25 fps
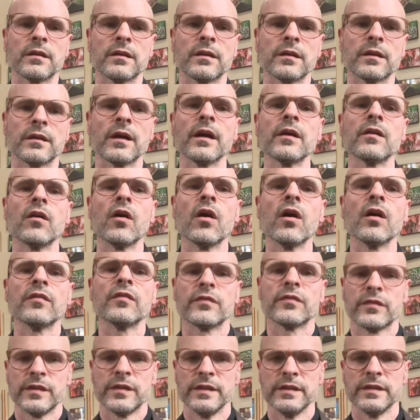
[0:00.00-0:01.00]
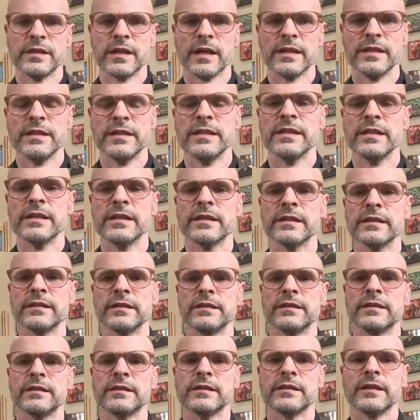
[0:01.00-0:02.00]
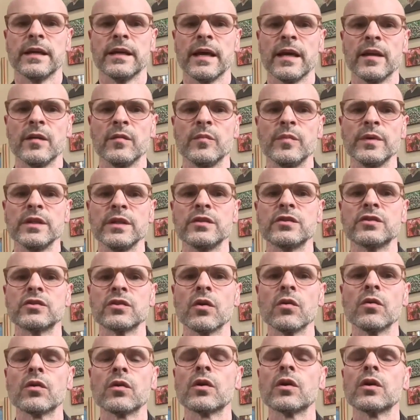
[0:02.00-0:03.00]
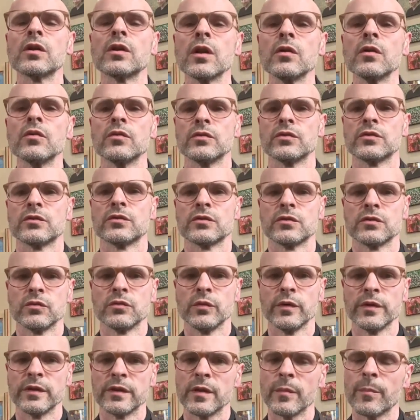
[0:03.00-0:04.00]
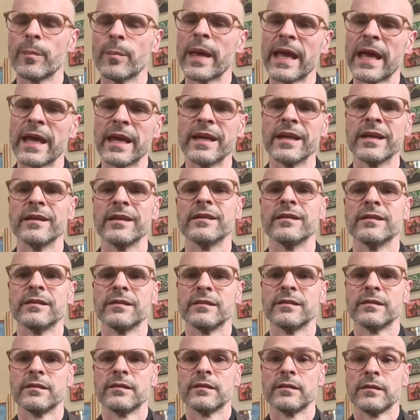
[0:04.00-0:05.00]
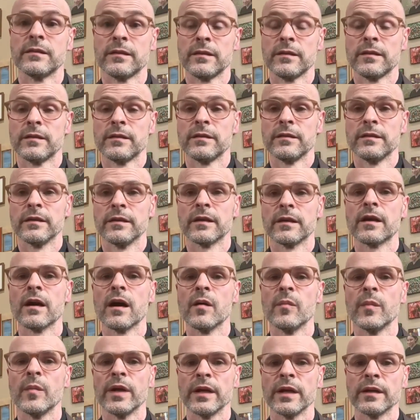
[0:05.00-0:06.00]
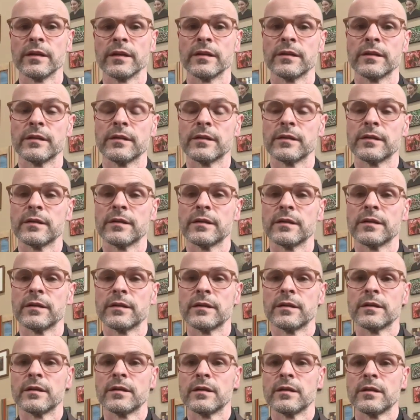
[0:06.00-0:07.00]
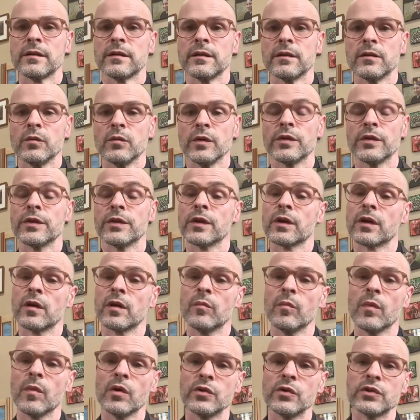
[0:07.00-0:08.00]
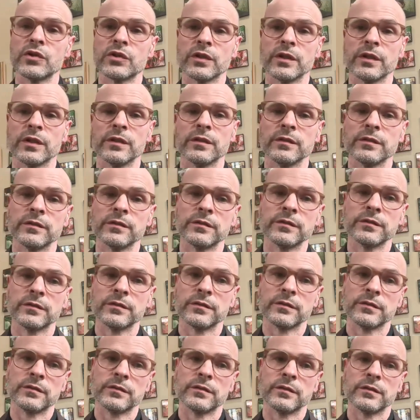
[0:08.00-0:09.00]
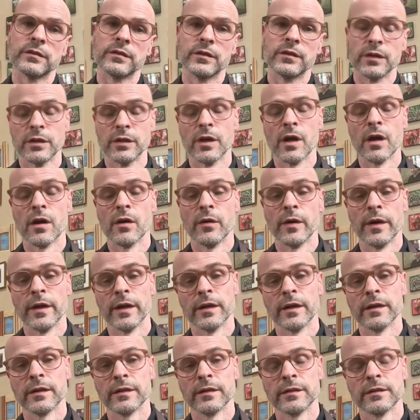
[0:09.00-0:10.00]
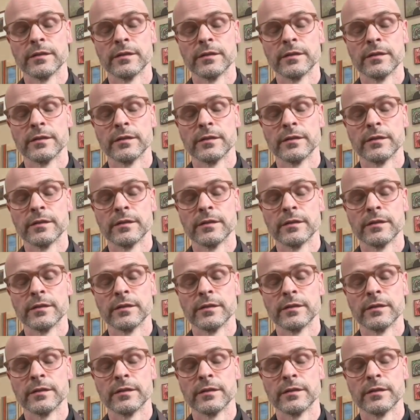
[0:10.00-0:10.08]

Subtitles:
Cut off these ideas and be so close with the pain, the coming, with the commotion, the going,